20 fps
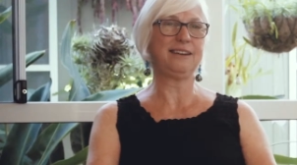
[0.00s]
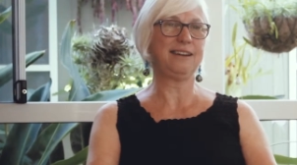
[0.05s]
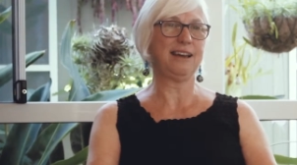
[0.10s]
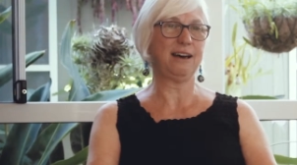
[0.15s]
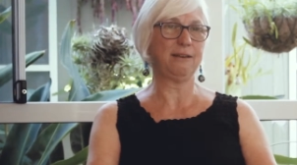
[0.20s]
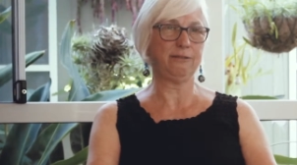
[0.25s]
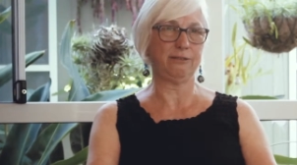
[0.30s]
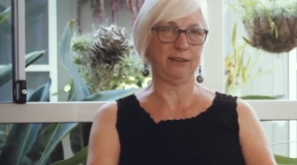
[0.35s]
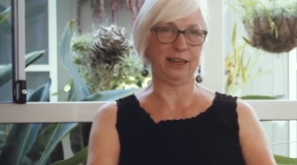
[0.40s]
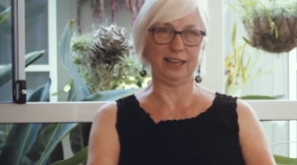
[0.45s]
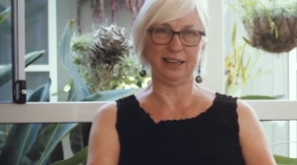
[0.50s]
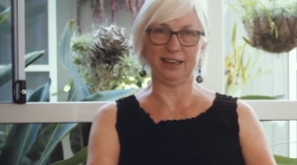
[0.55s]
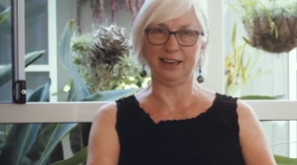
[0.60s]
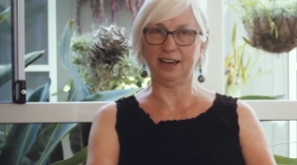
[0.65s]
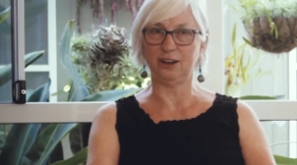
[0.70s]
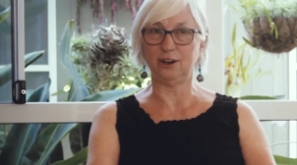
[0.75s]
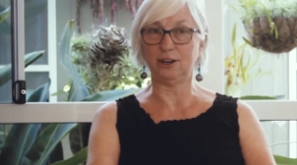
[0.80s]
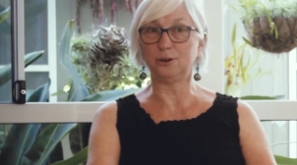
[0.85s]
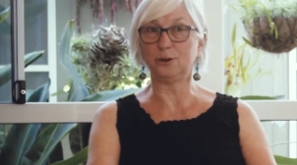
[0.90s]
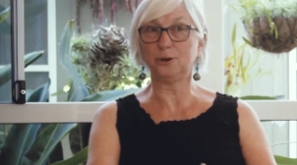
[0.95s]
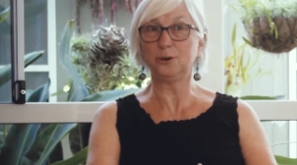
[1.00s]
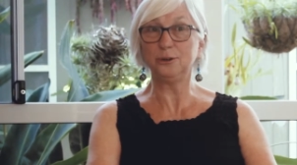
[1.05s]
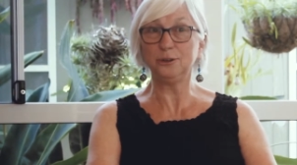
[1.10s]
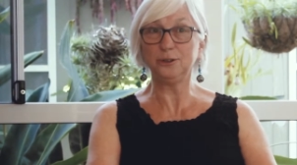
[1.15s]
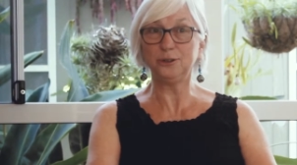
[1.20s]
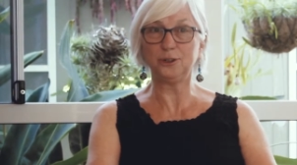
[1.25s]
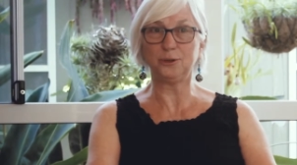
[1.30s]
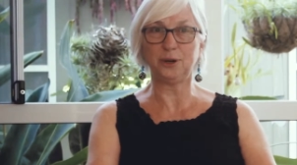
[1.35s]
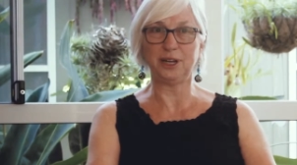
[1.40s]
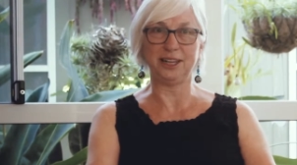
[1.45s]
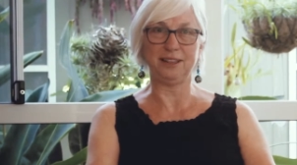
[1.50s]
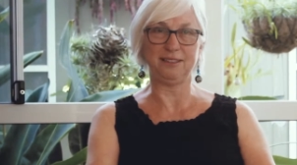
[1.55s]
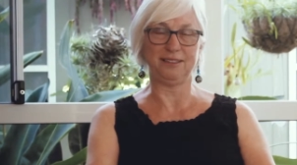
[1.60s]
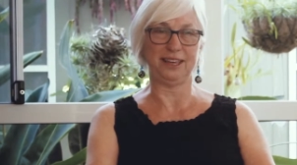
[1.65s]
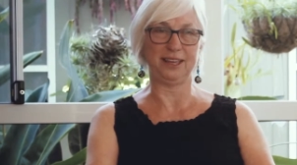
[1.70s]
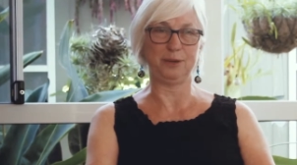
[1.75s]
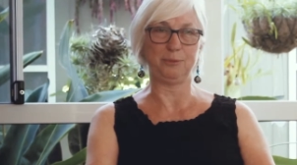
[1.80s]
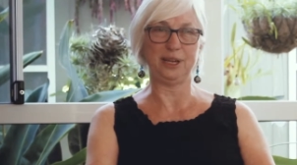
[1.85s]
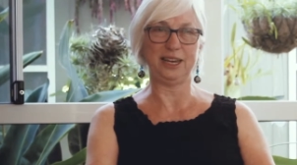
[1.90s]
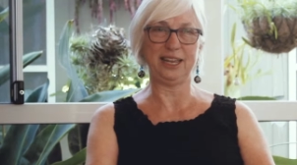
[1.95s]
nothing and I couldn't do
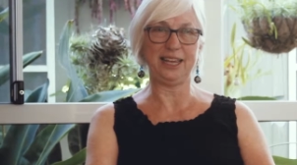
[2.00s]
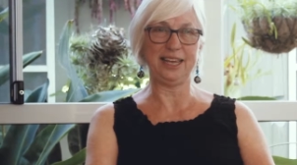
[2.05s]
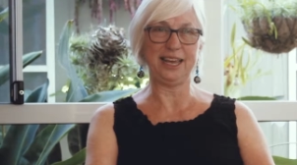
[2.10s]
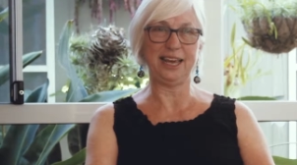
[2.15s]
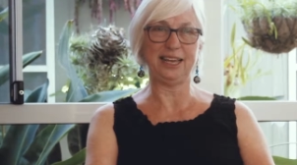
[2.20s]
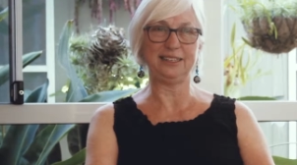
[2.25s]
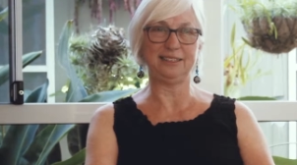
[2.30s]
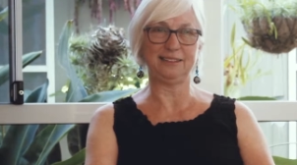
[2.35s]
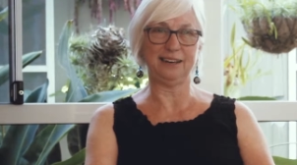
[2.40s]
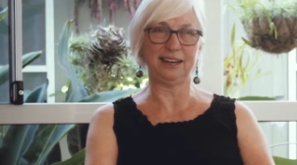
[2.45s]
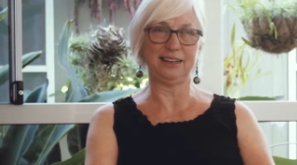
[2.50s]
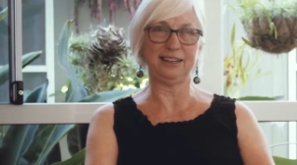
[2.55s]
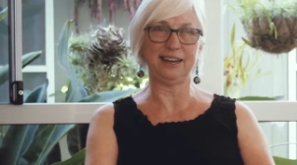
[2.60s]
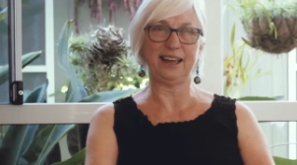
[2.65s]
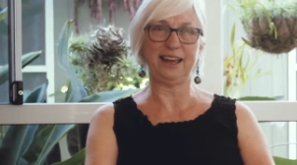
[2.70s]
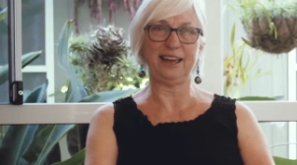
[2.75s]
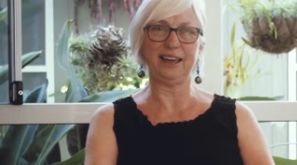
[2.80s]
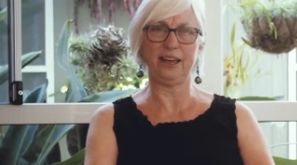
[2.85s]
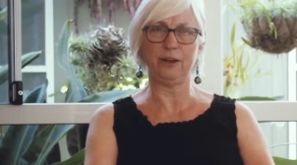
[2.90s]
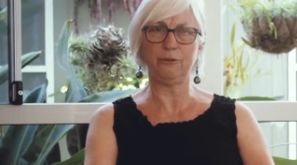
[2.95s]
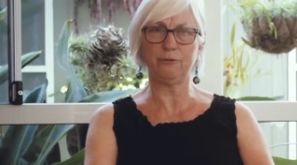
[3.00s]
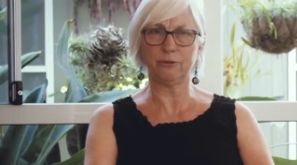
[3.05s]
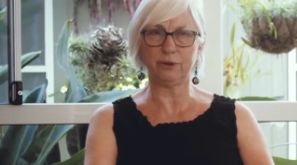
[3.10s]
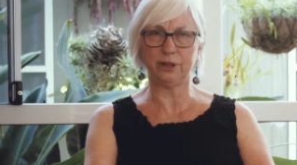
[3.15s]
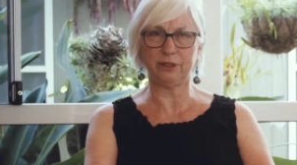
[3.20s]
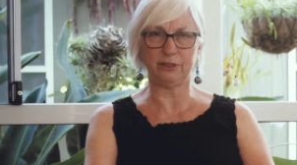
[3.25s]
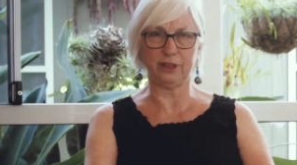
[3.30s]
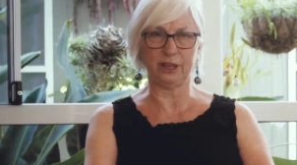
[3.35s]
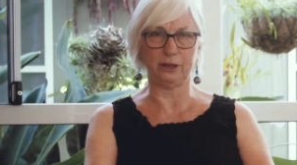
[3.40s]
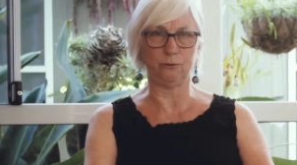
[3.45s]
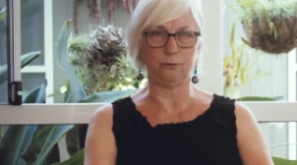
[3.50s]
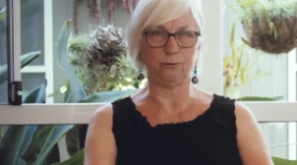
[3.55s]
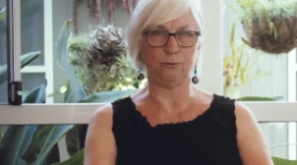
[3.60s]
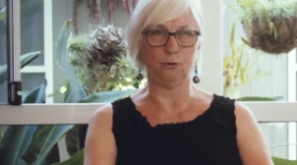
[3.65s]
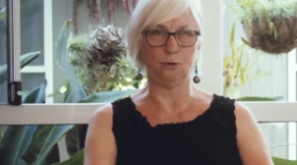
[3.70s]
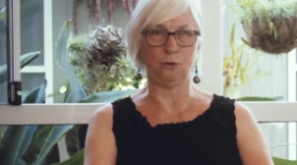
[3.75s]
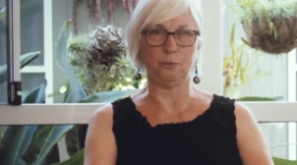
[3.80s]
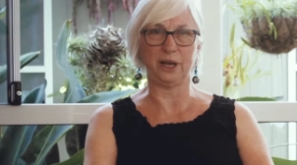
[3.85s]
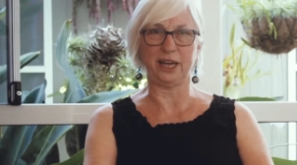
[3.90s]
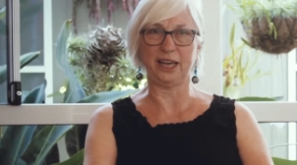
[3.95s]
anything, but He had done everything
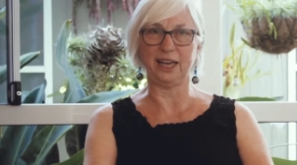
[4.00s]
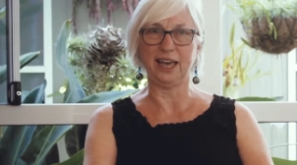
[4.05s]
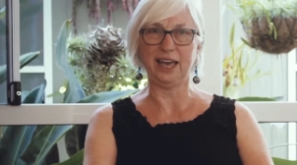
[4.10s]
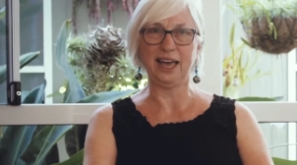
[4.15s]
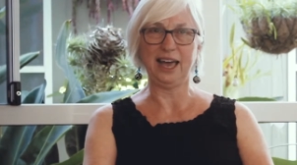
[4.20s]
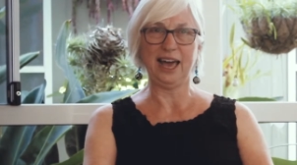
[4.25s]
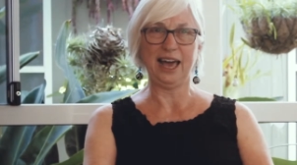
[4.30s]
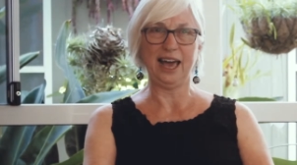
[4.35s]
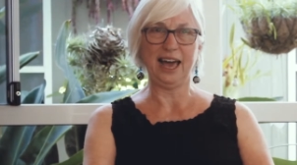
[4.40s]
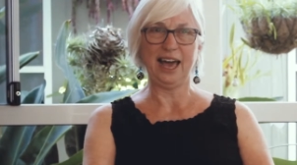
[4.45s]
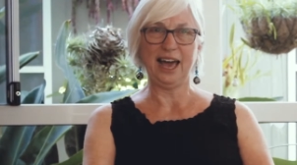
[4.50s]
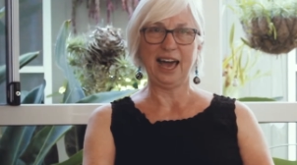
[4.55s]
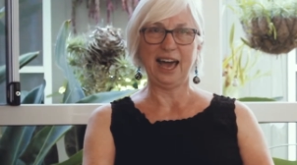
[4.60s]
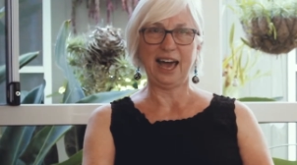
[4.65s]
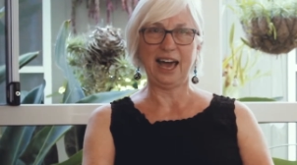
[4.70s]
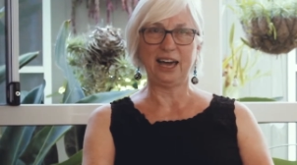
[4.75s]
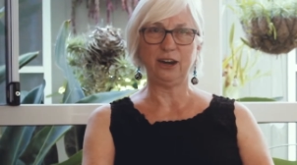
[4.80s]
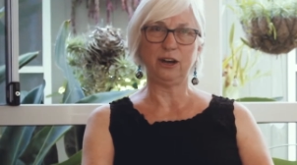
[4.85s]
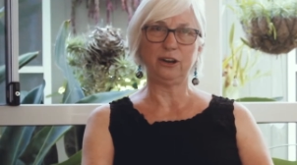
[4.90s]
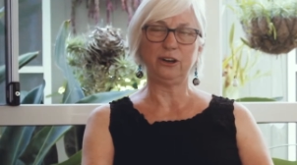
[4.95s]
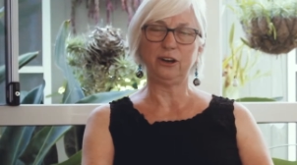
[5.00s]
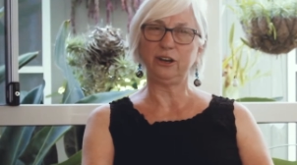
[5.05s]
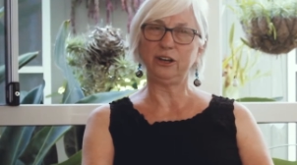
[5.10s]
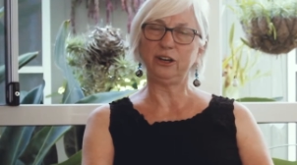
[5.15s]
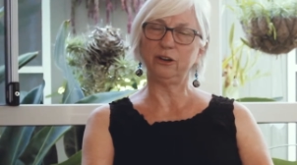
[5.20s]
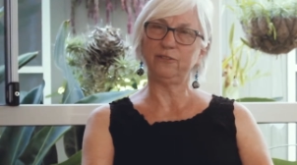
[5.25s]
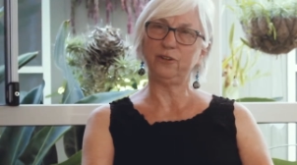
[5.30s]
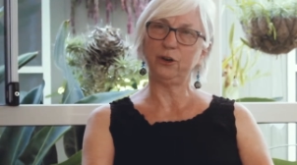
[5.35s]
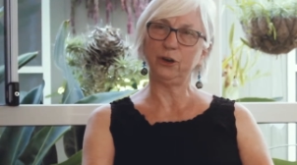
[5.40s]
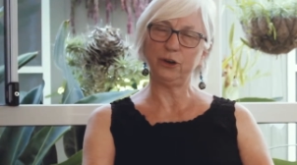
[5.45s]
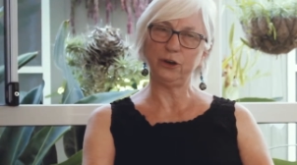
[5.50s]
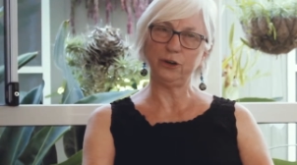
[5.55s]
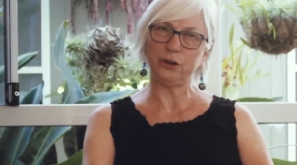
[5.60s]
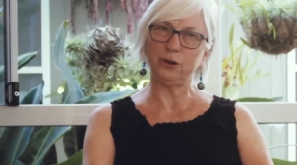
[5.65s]
for me. And I, you know, I've heard